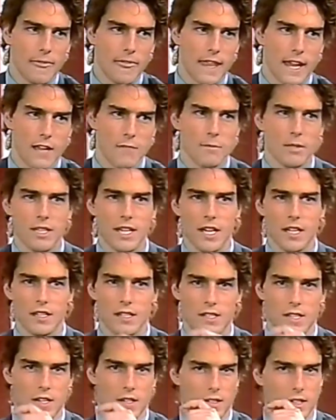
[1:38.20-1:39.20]
I've been down in
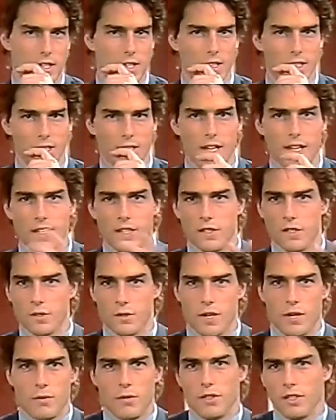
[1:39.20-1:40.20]
South Carolina, so
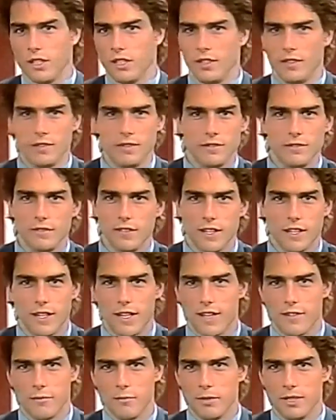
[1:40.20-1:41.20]
I
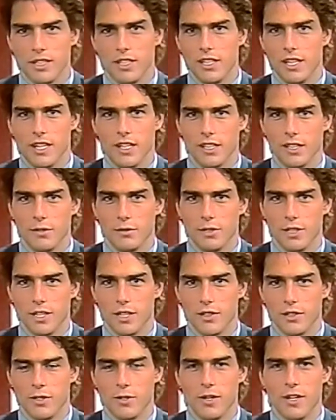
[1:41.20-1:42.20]
haven't been in Hollywood. I
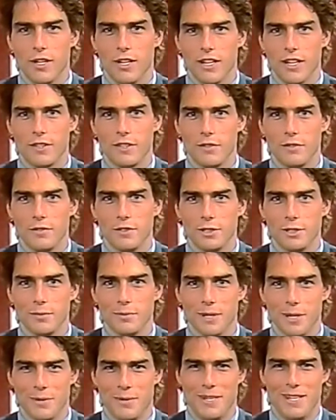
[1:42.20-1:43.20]
don't know how they feel
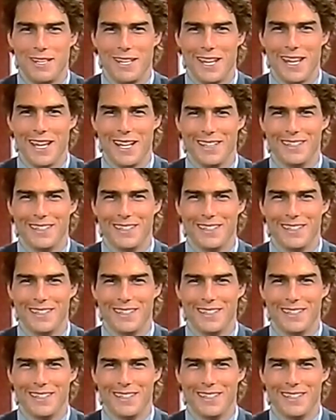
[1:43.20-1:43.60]
about me now.